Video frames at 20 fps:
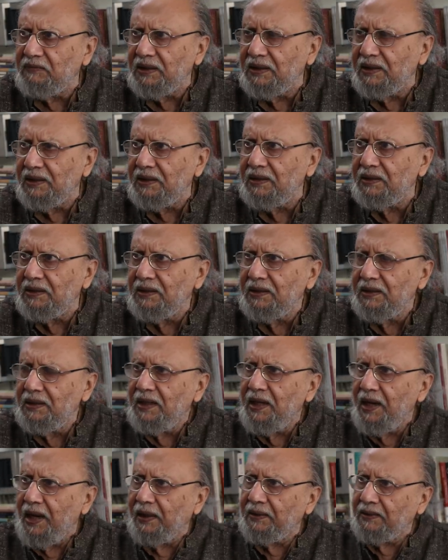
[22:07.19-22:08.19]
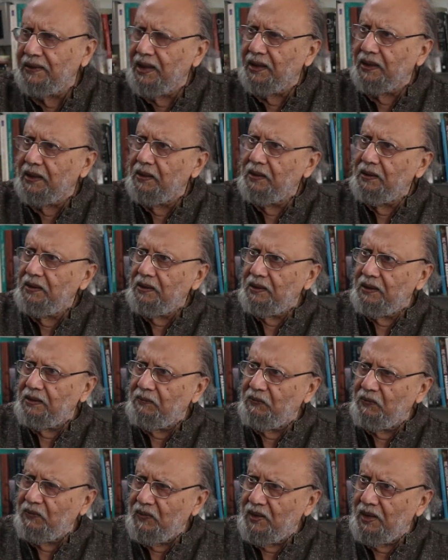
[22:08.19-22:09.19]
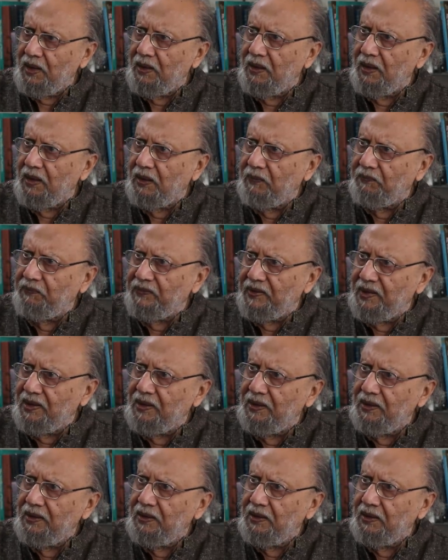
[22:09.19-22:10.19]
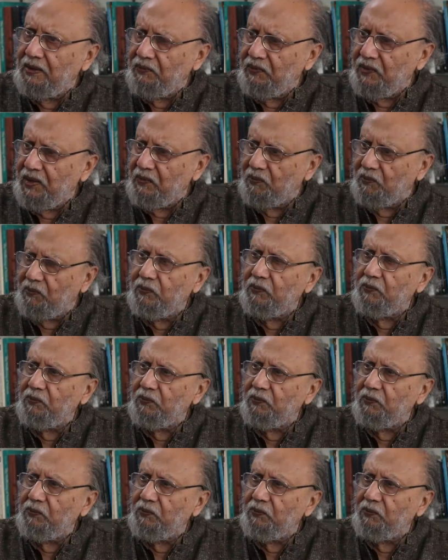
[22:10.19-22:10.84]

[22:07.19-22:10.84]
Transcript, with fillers: With it and are um, um,